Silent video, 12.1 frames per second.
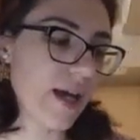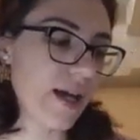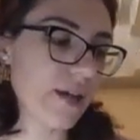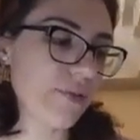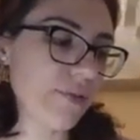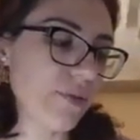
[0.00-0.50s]

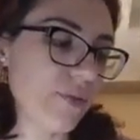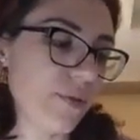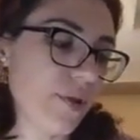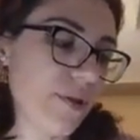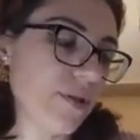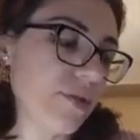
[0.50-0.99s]
if you
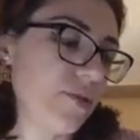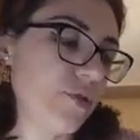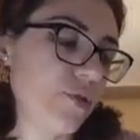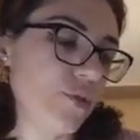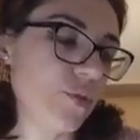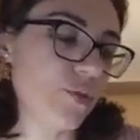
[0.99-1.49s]
want
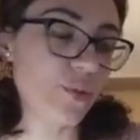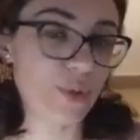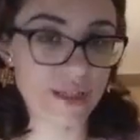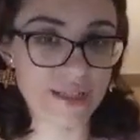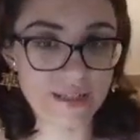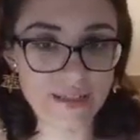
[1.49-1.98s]
to
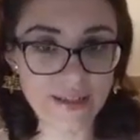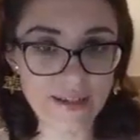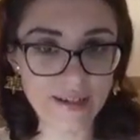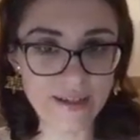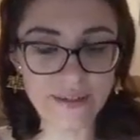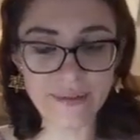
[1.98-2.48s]
win
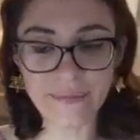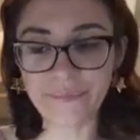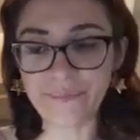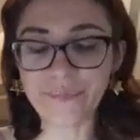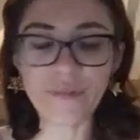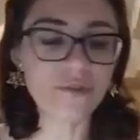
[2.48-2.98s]

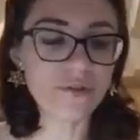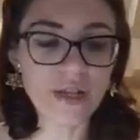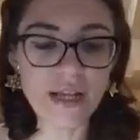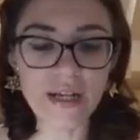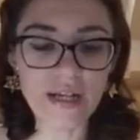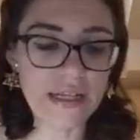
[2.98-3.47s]

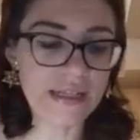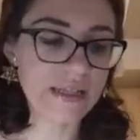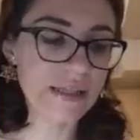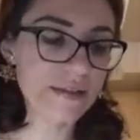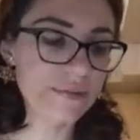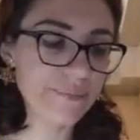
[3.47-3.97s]
free
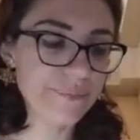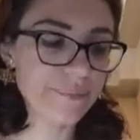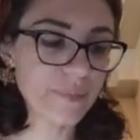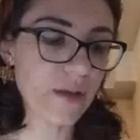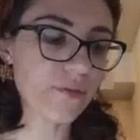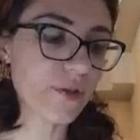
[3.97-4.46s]
reading
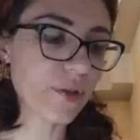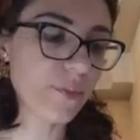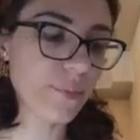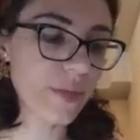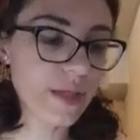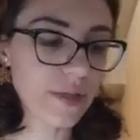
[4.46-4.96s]

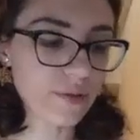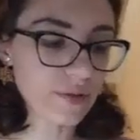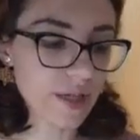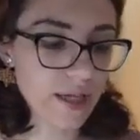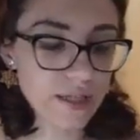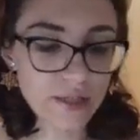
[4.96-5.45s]
from me
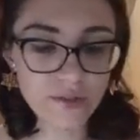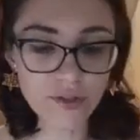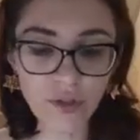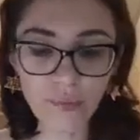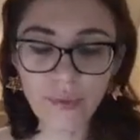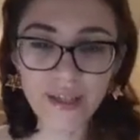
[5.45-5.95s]
on any
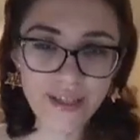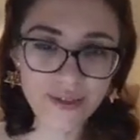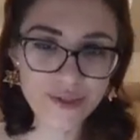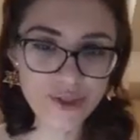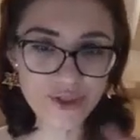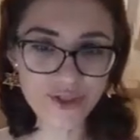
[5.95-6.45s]
topic
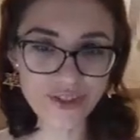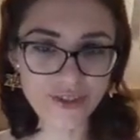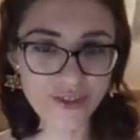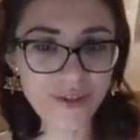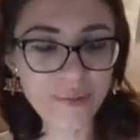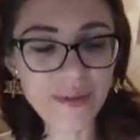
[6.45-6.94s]
you choose in
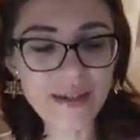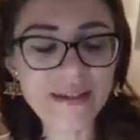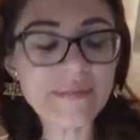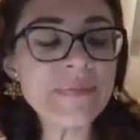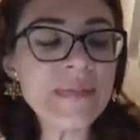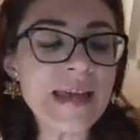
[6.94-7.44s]
topic.
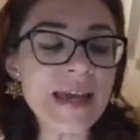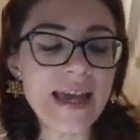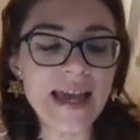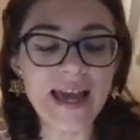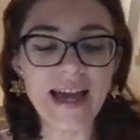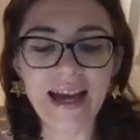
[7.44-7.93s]

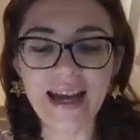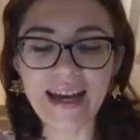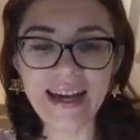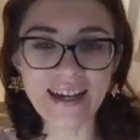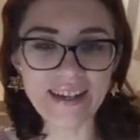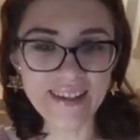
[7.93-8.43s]

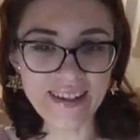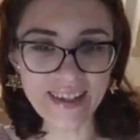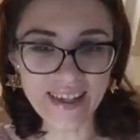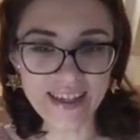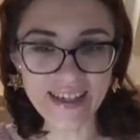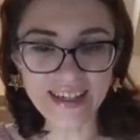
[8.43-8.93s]

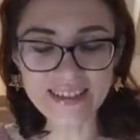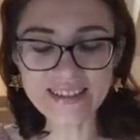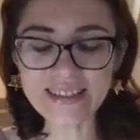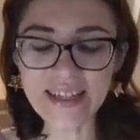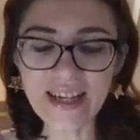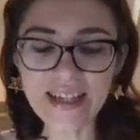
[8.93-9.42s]
Okay
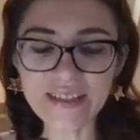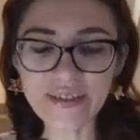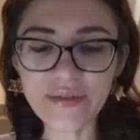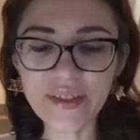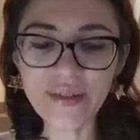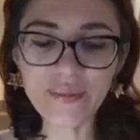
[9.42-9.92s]
guys, and
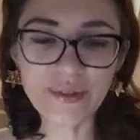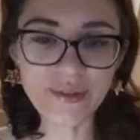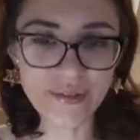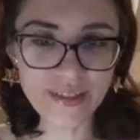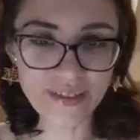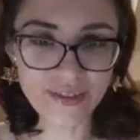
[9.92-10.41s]
we
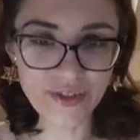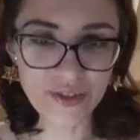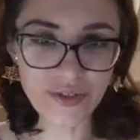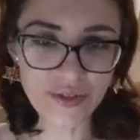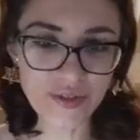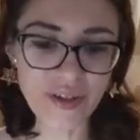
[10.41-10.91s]
move
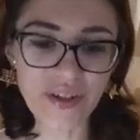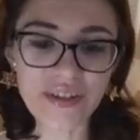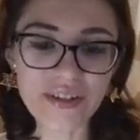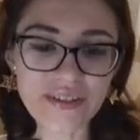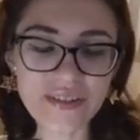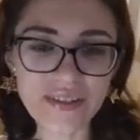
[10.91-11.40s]
into
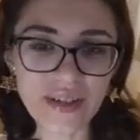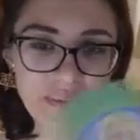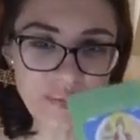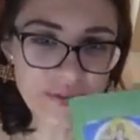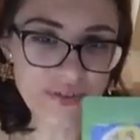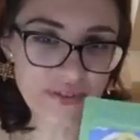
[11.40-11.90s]
card
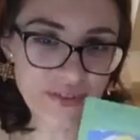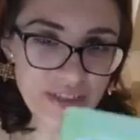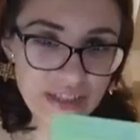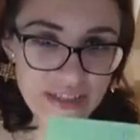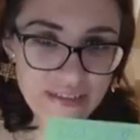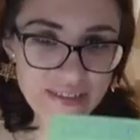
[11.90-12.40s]
number
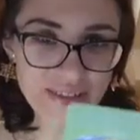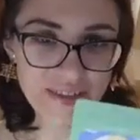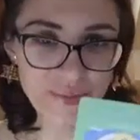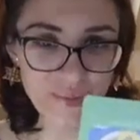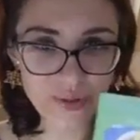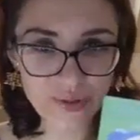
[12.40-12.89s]
3,
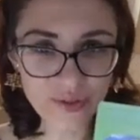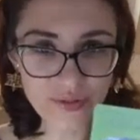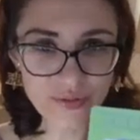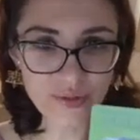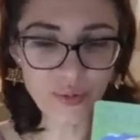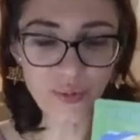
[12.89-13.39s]
this
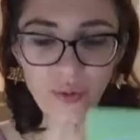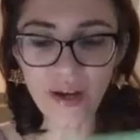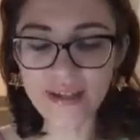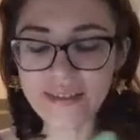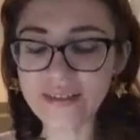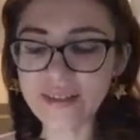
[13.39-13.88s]
beautiful
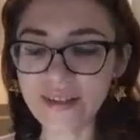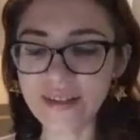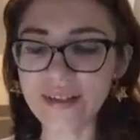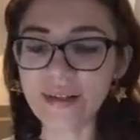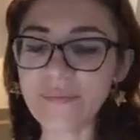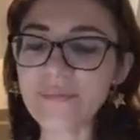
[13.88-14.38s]
White
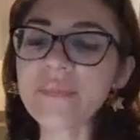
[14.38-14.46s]
Tara.